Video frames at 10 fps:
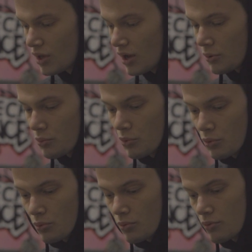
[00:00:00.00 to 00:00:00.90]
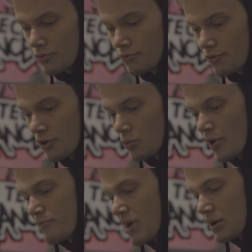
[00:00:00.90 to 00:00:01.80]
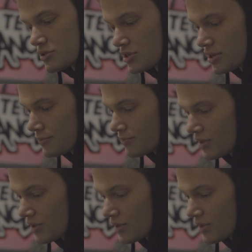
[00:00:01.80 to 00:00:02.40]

then we'll find a way of mounting it